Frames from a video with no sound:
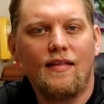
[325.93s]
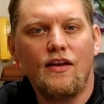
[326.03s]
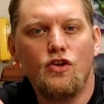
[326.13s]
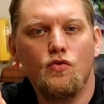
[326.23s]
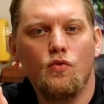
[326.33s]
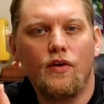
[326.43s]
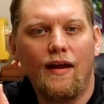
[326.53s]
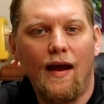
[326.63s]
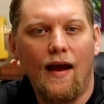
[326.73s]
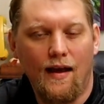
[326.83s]
then you
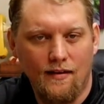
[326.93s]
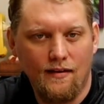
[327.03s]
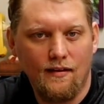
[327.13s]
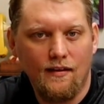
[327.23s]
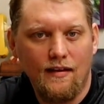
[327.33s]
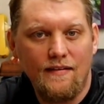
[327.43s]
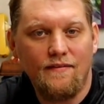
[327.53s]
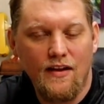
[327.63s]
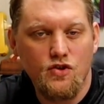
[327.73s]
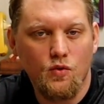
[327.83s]
can
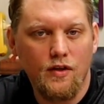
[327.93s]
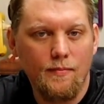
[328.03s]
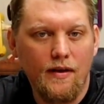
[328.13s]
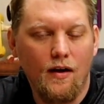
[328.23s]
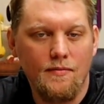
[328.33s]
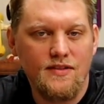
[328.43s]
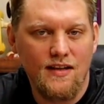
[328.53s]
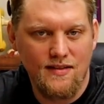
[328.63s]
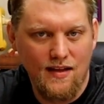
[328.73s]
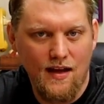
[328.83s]
eventually become
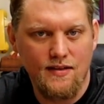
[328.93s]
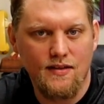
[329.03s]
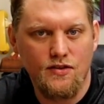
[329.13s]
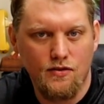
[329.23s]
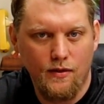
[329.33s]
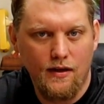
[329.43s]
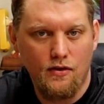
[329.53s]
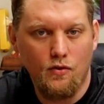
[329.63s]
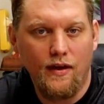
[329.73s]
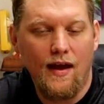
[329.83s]
sensitized to it.
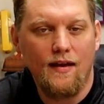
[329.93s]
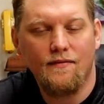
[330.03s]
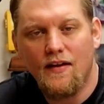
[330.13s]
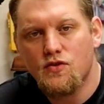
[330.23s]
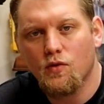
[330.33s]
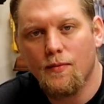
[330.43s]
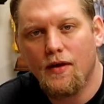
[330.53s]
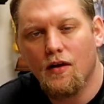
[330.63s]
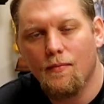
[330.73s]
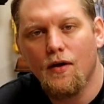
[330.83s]
You can eventually
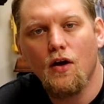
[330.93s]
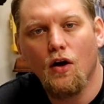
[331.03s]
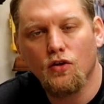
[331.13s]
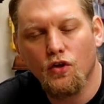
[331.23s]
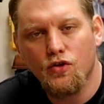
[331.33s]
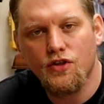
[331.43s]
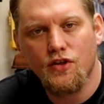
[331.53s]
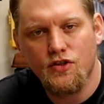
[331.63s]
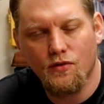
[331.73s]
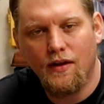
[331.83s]
become
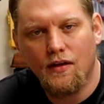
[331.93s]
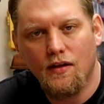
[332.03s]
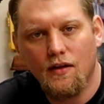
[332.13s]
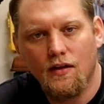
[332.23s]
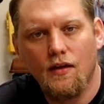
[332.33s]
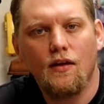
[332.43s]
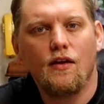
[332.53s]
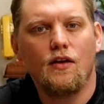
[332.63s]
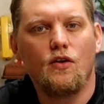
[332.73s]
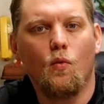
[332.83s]
allergic to it.
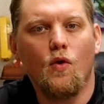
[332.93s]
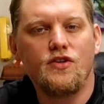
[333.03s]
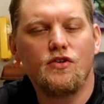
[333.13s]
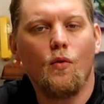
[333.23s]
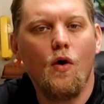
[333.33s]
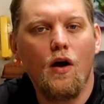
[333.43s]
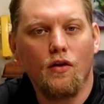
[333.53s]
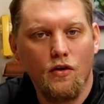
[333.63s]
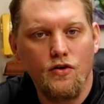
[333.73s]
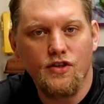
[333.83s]
Once you are
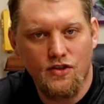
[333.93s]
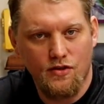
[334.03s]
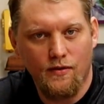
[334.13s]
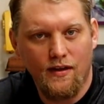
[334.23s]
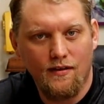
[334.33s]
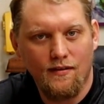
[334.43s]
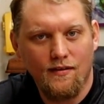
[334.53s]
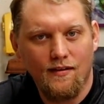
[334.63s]
allergic to it,